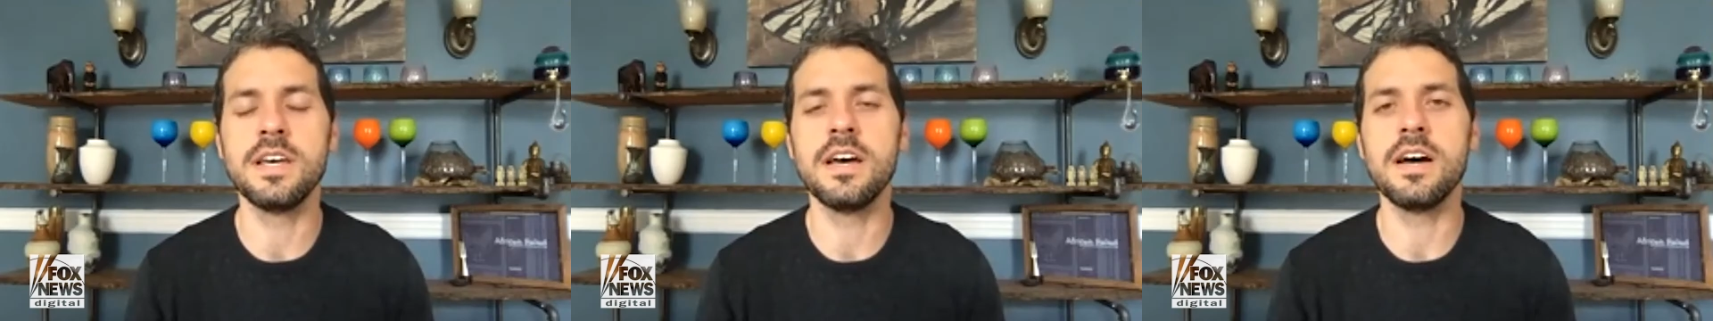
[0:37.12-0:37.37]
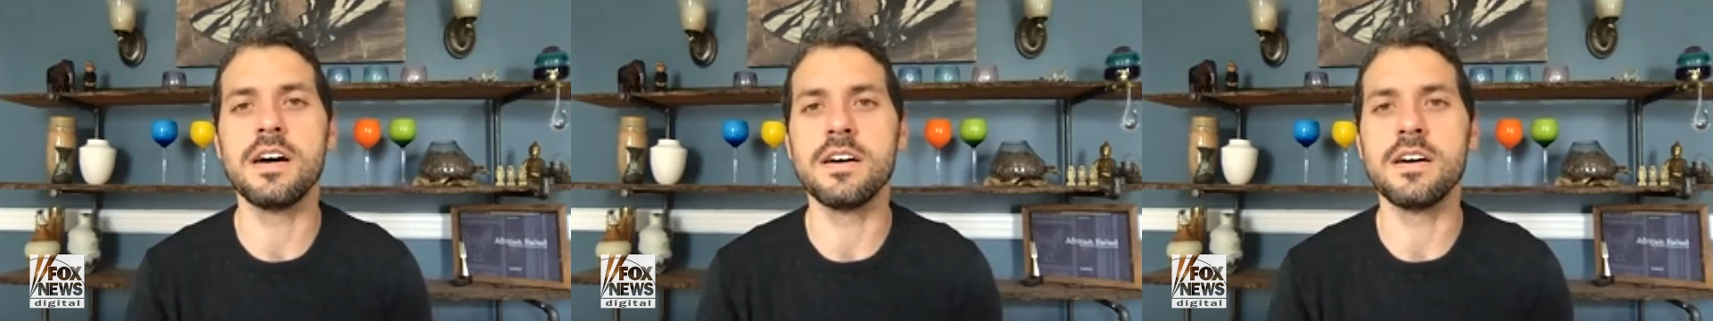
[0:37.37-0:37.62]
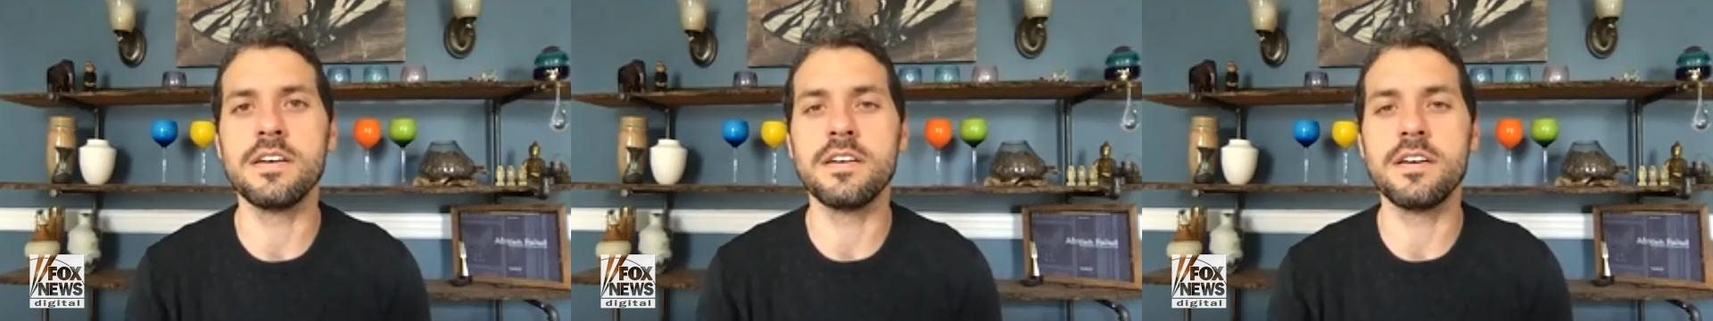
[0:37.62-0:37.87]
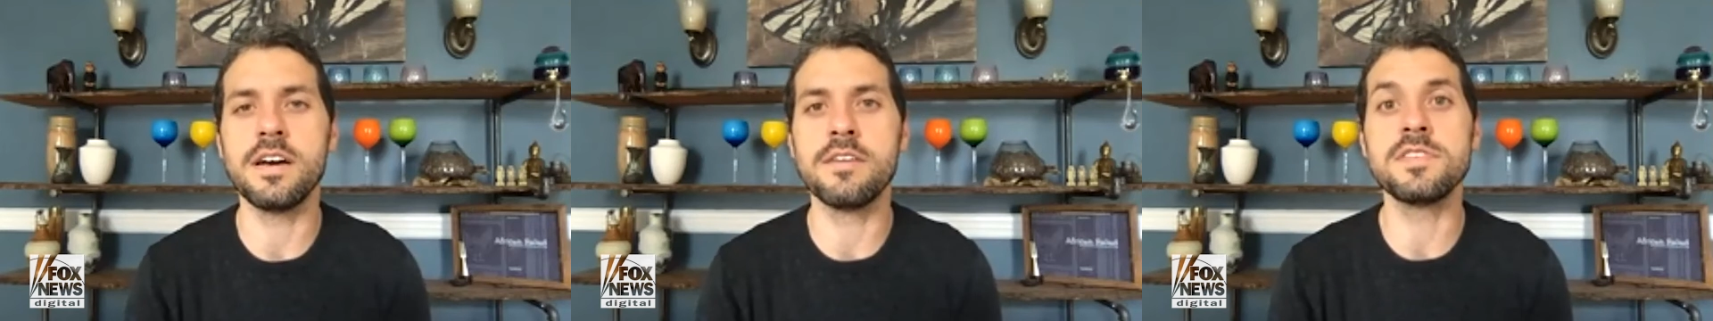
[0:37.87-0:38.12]

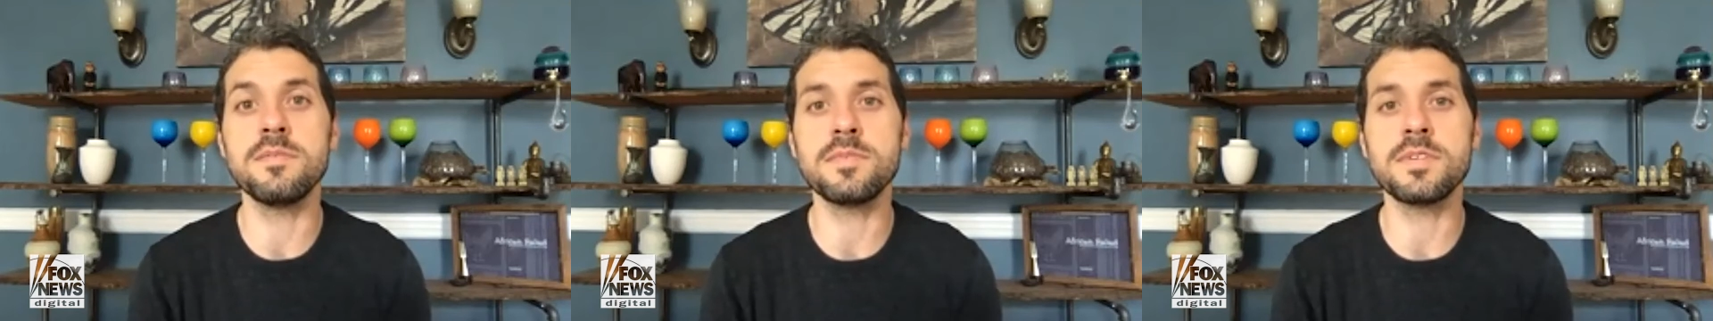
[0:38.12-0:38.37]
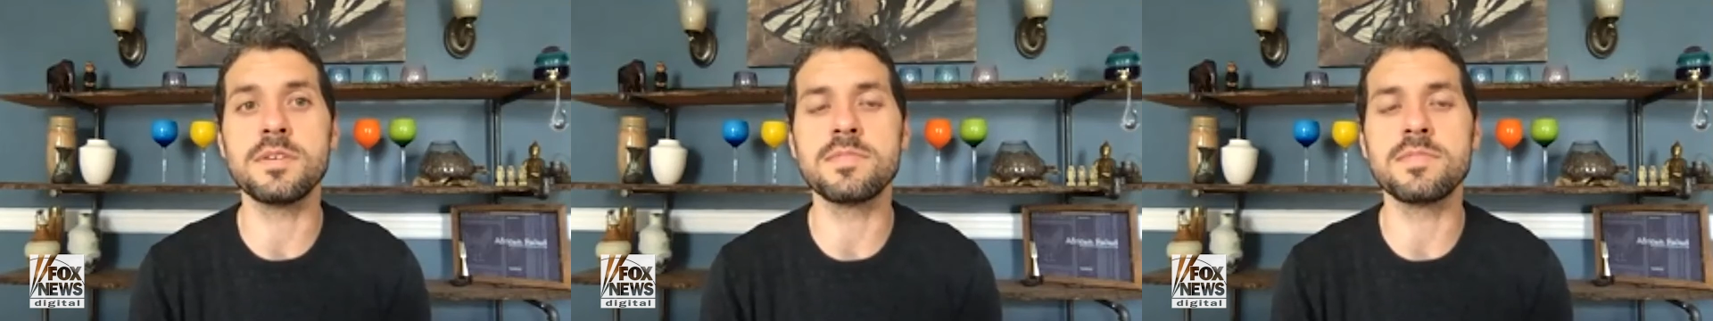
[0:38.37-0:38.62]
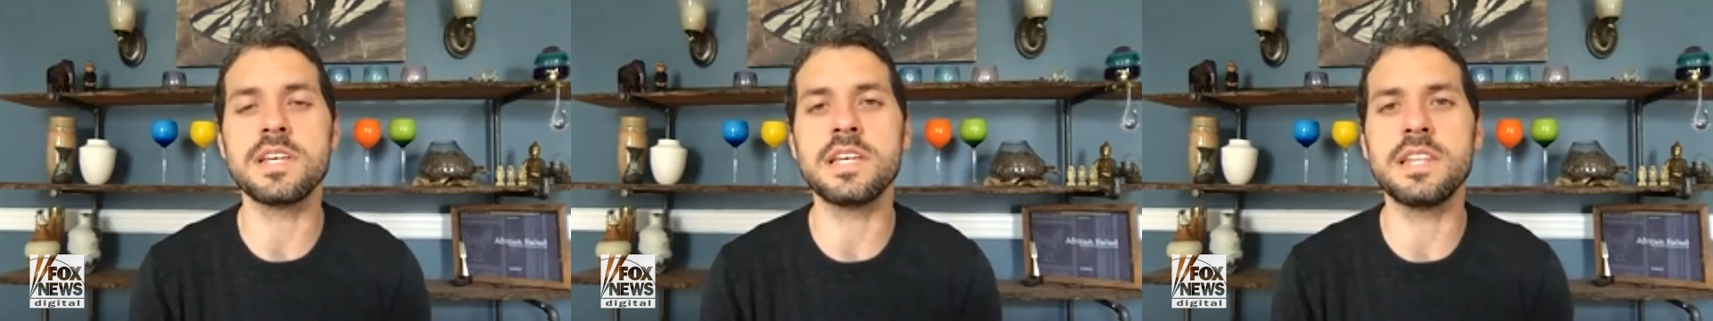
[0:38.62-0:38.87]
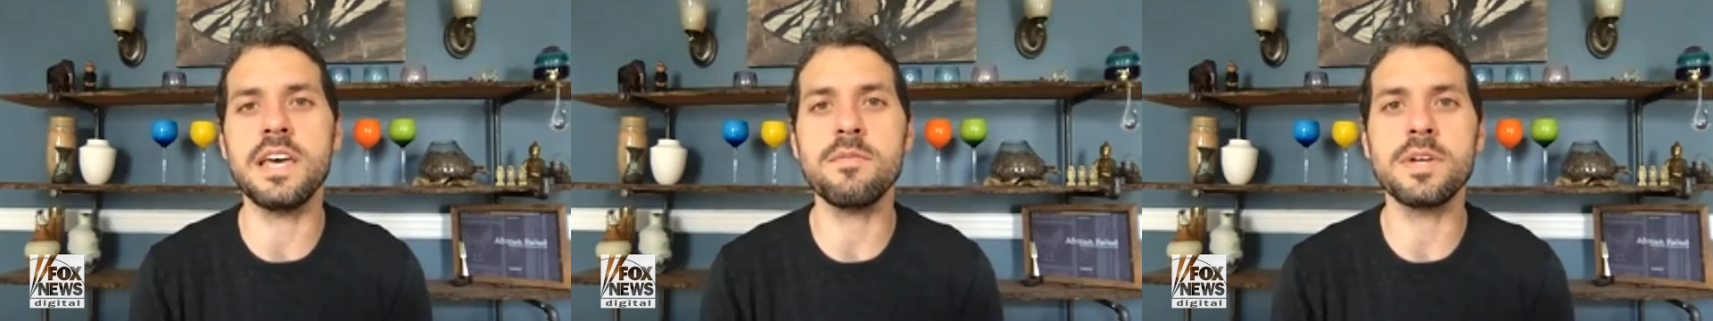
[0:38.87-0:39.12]
of symptoms. And
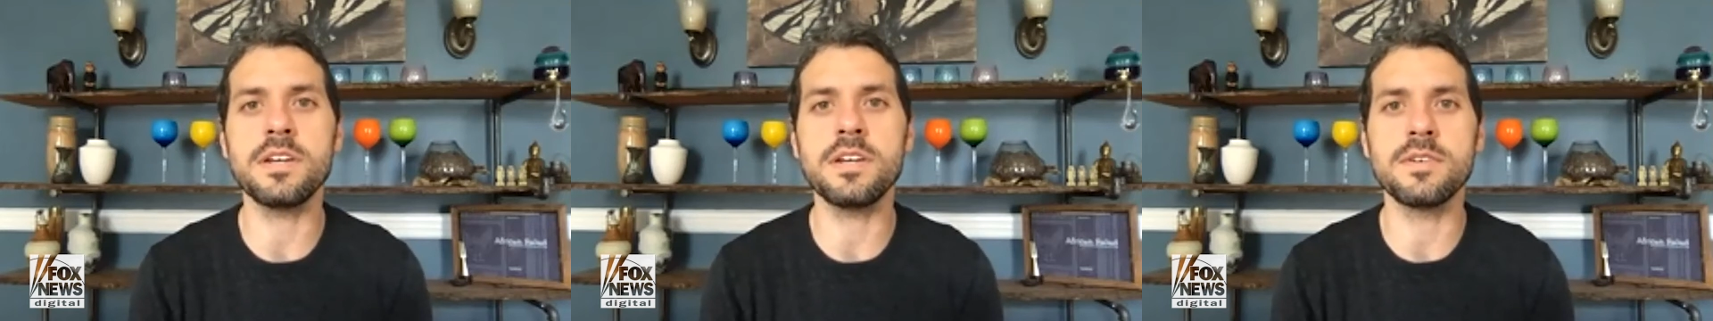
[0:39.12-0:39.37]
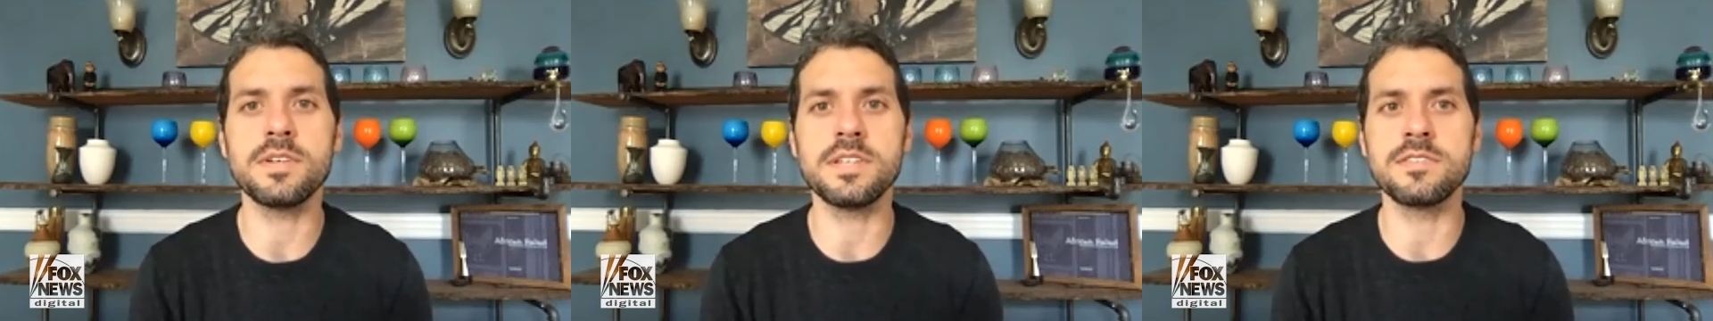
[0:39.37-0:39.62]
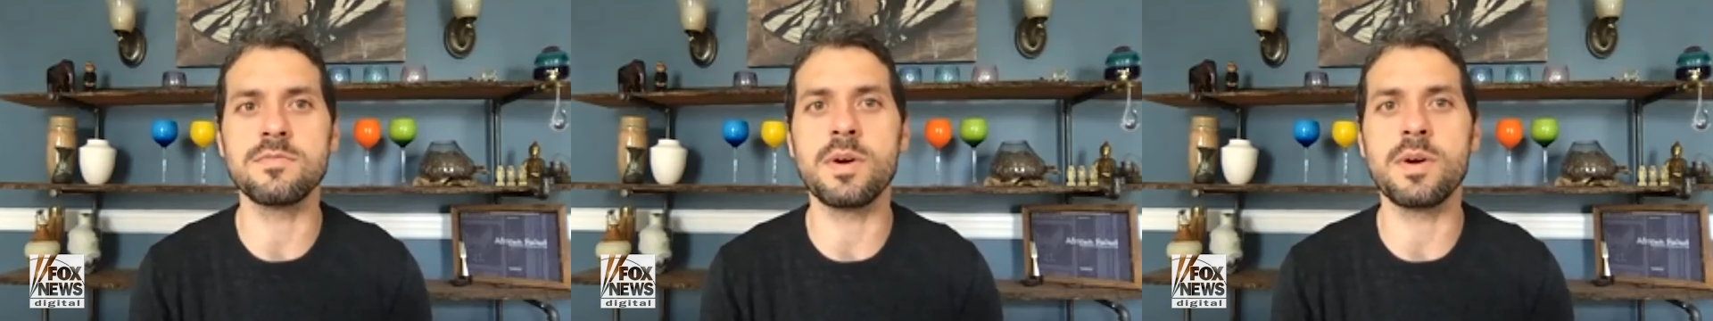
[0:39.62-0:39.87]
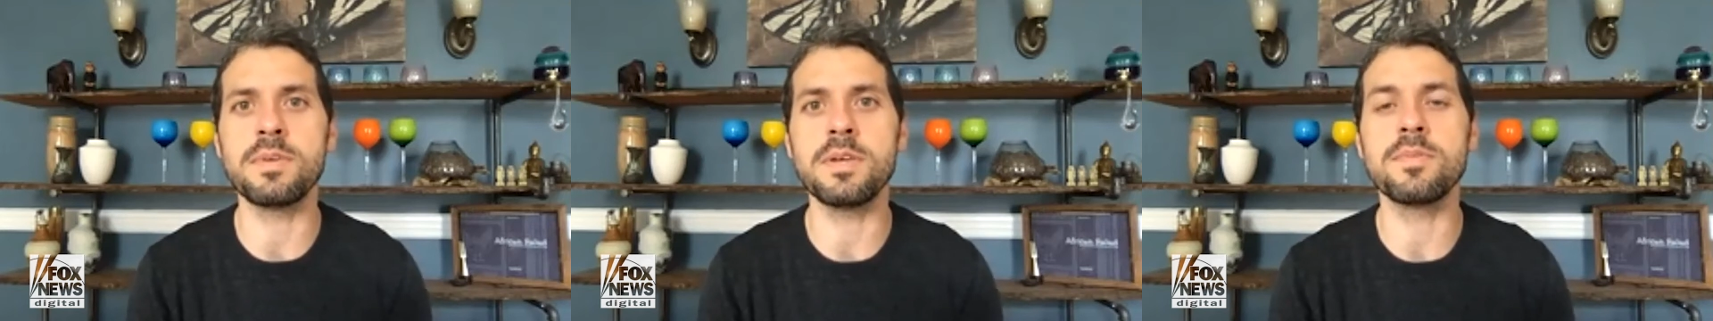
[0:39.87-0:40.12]
that we know is when
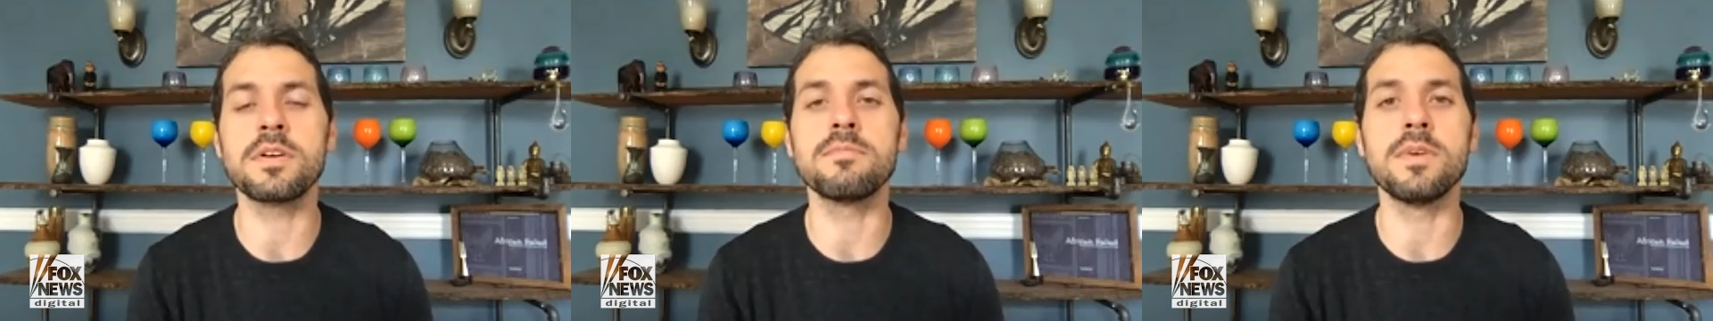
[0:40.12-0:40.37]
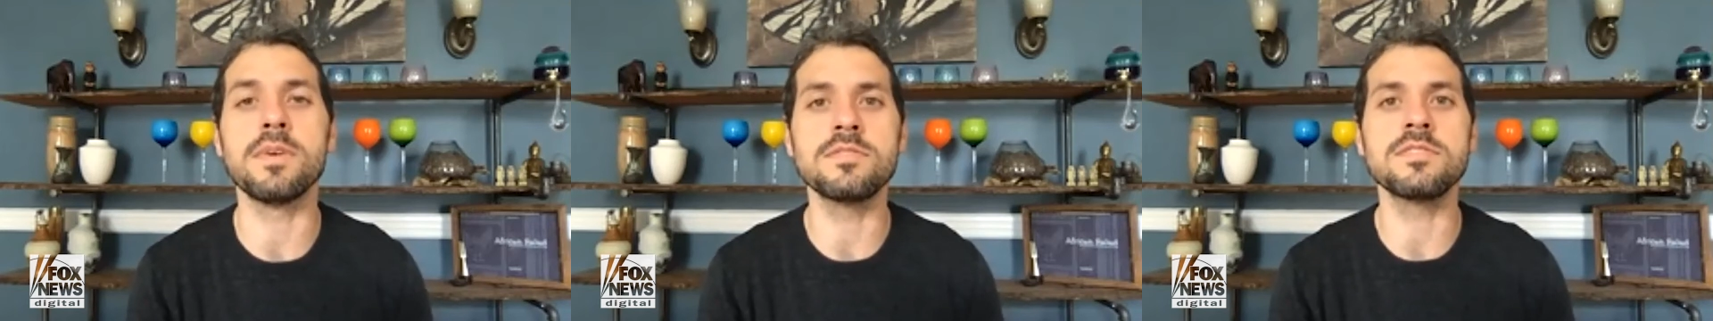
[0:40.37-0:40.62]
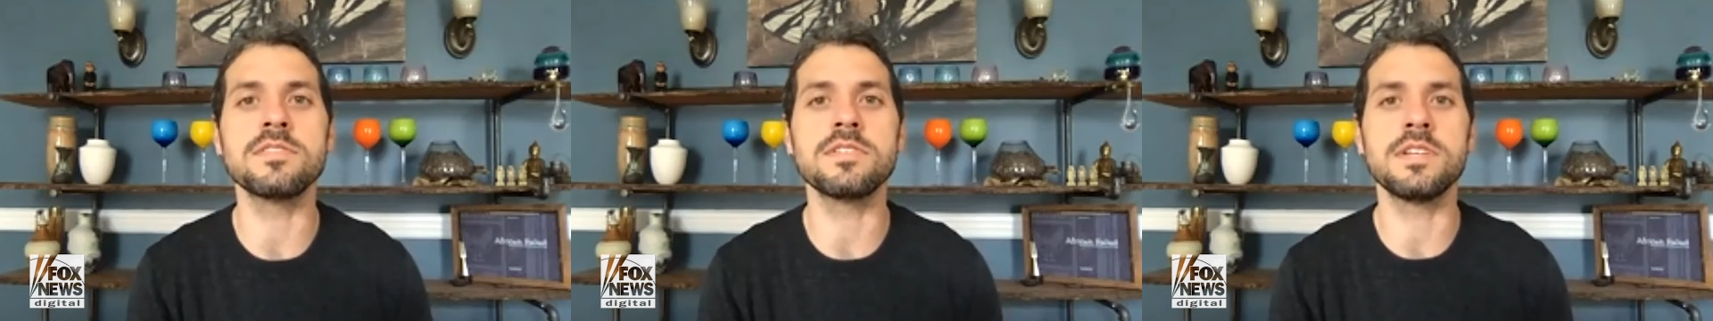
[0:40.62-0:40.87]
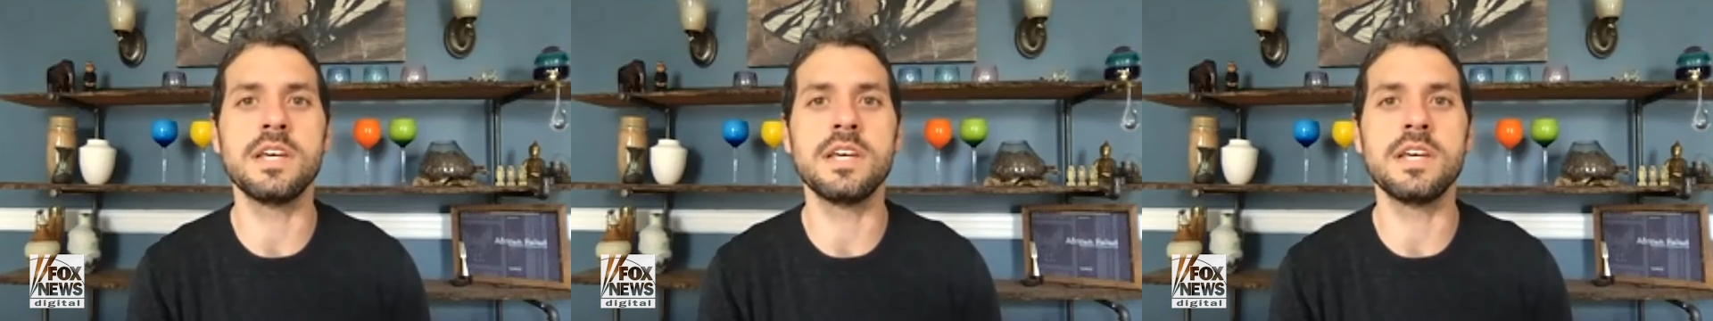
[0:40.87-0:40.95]
people are most